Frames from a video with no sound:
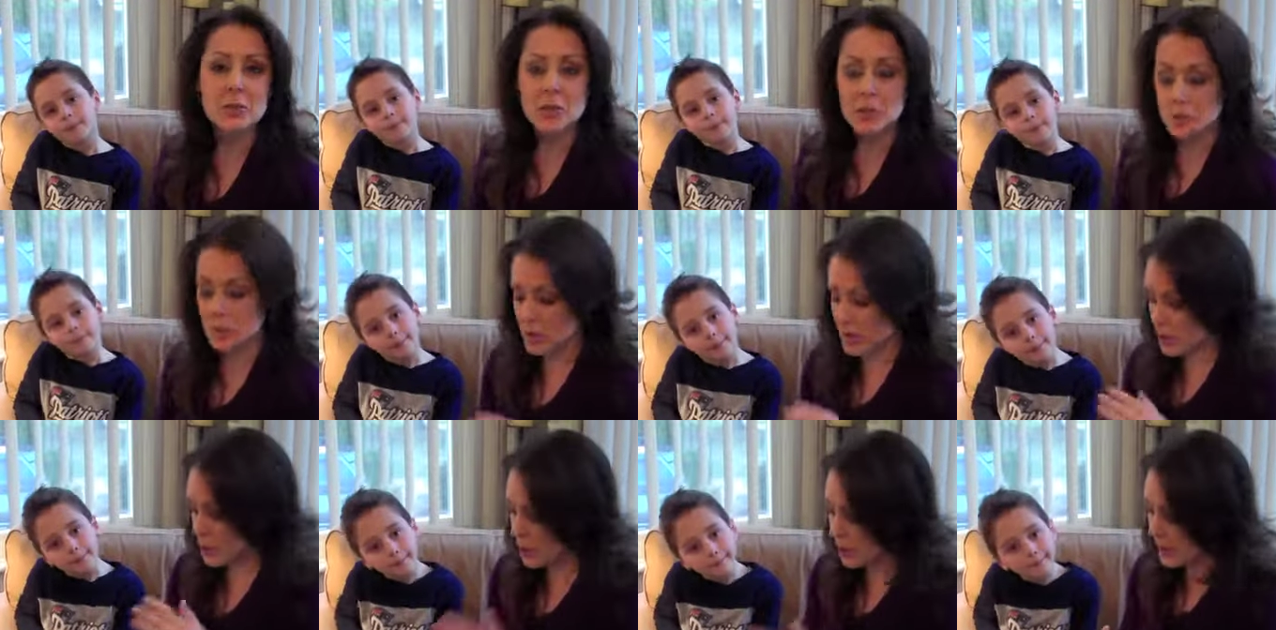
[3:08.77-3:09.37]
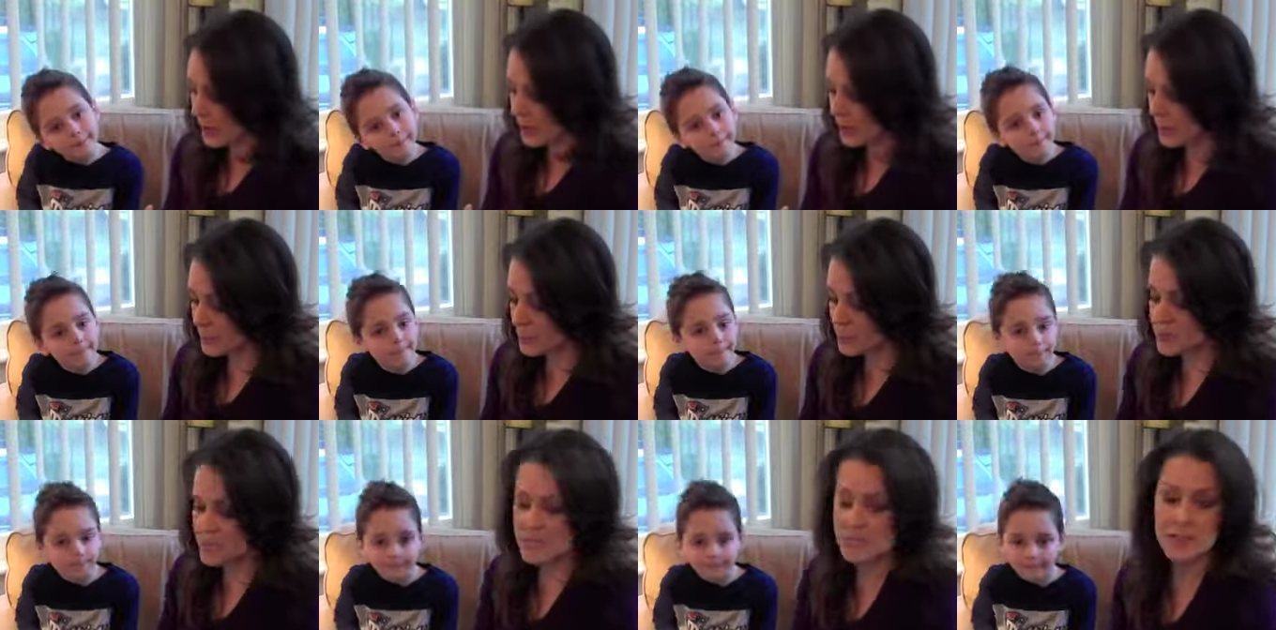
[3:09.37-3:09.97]
Speaker 1: you can call that number
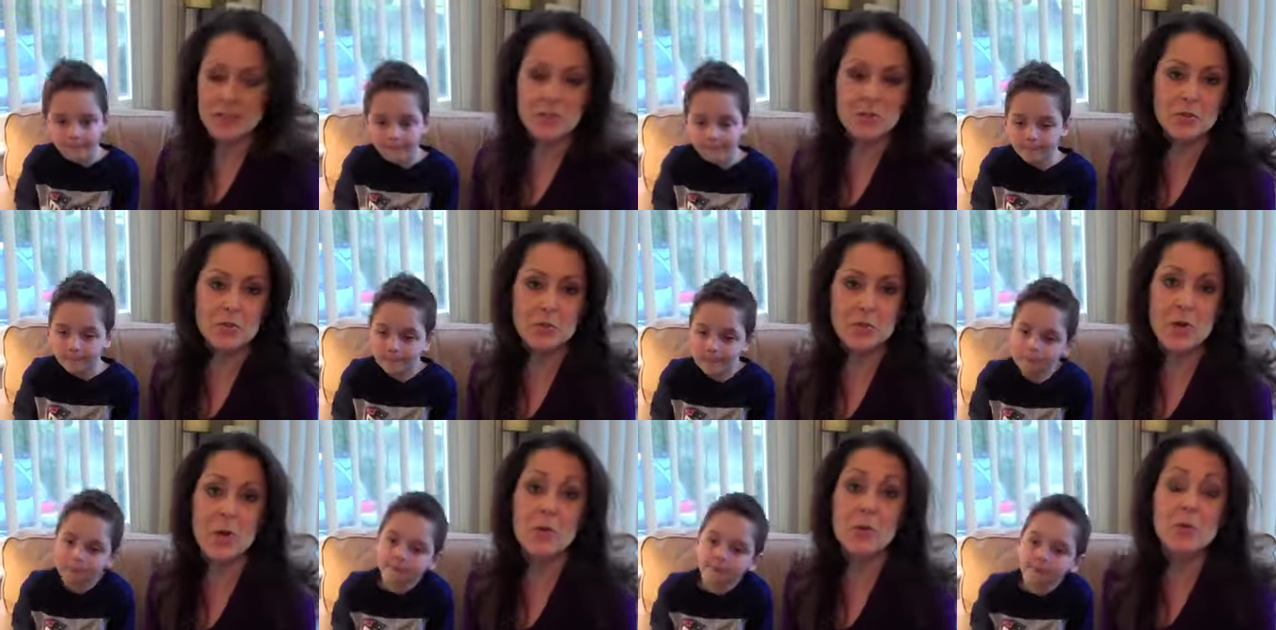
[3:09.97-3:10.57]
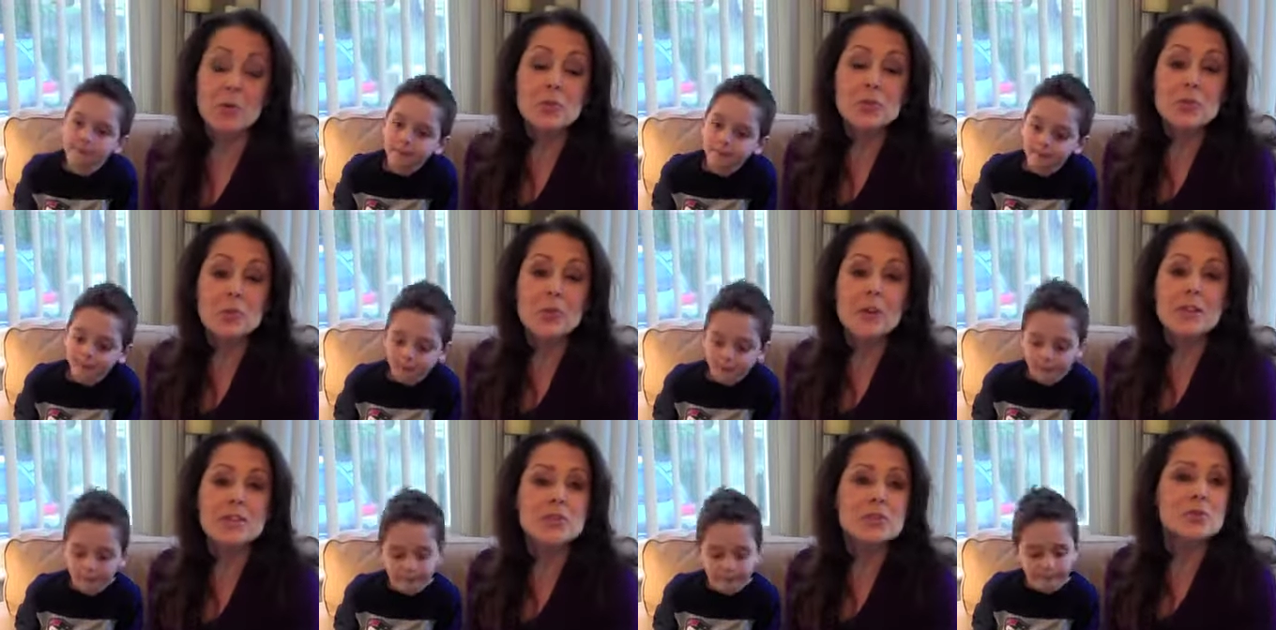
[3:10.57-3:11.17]
to schedule your own or
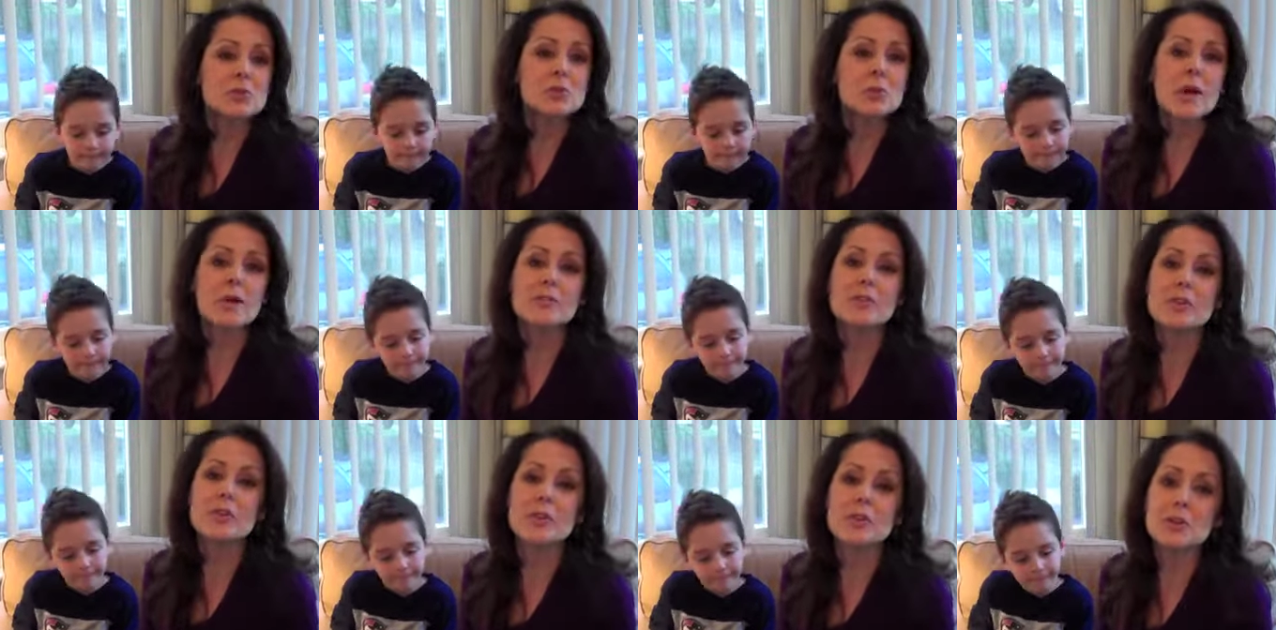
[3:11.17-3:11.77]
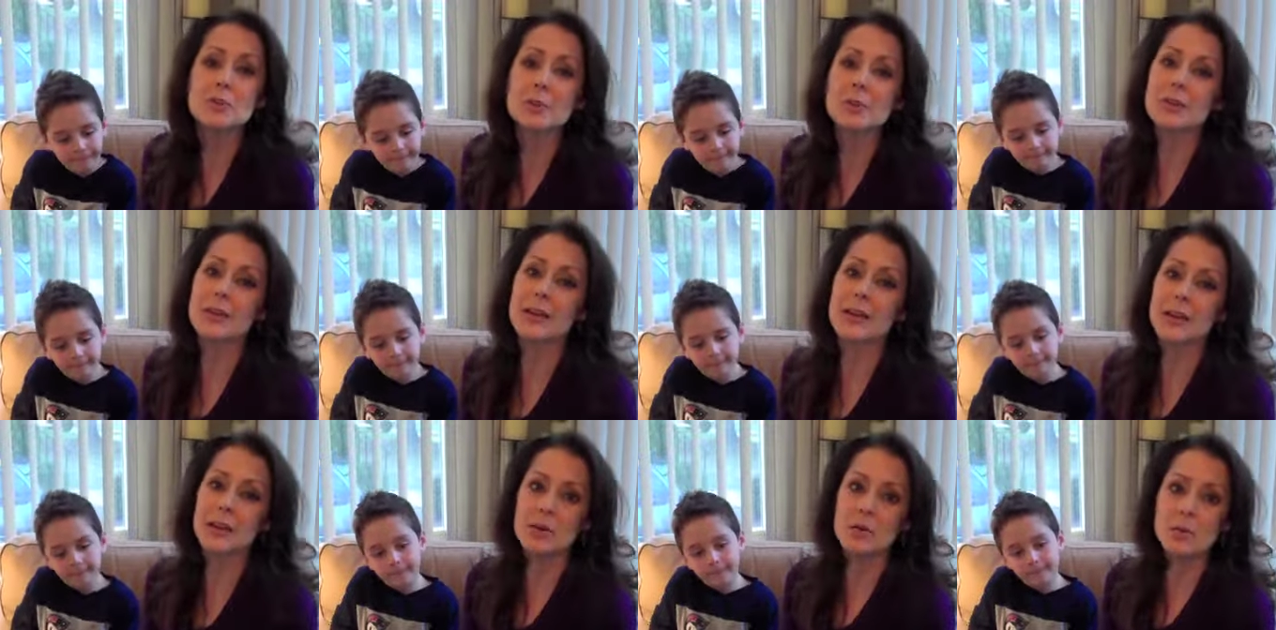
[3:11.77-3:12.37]
donate to whoever you would
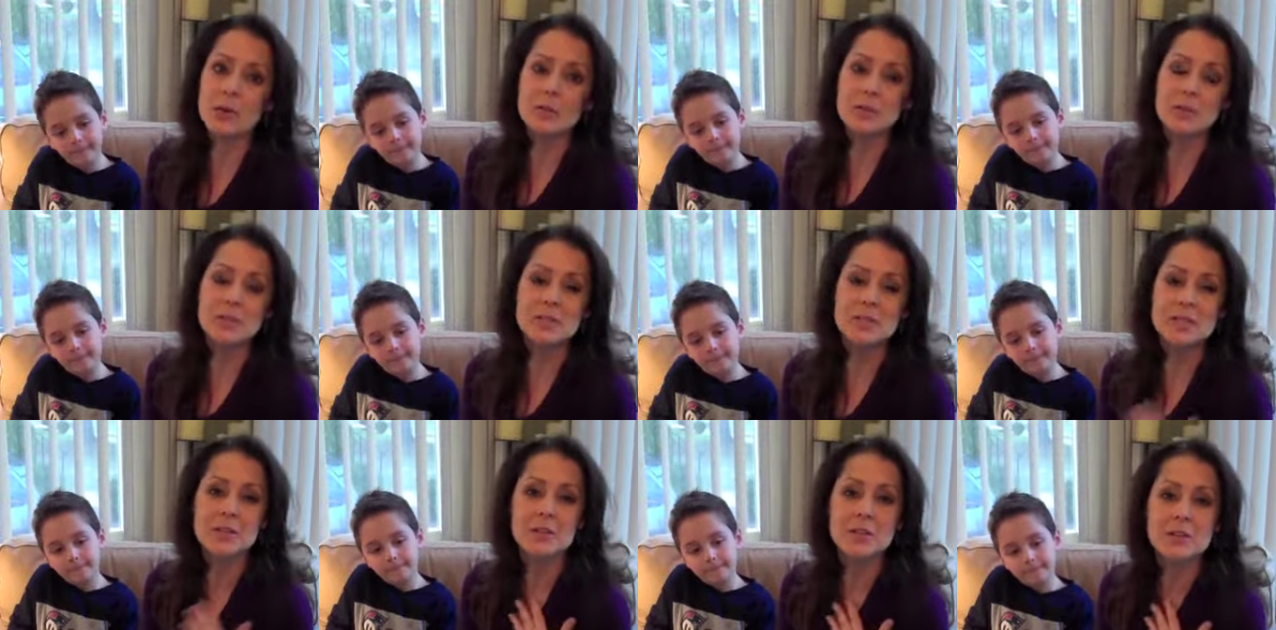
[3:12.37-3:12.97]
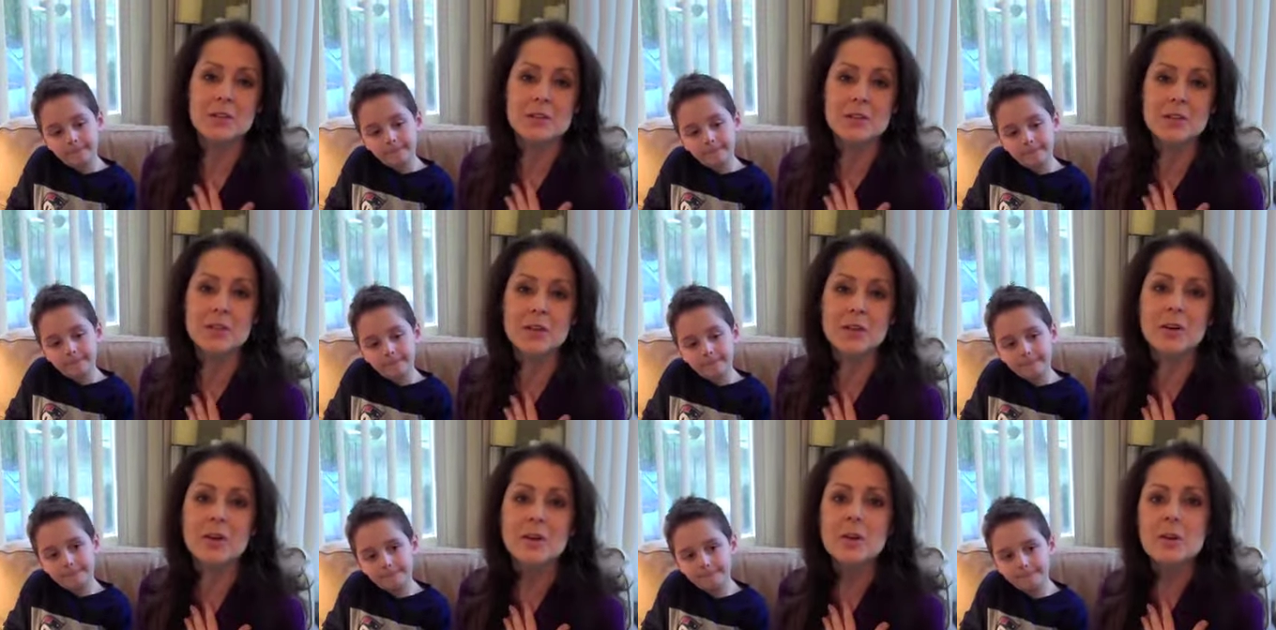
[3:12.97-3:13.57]
like, whoever is near and dear